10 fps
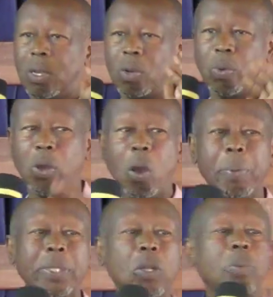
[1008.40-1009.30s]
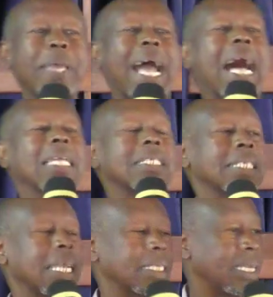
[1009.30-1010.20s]
We hope it will be
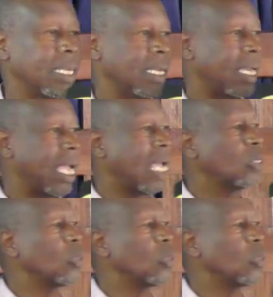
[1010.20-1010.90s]
answered. And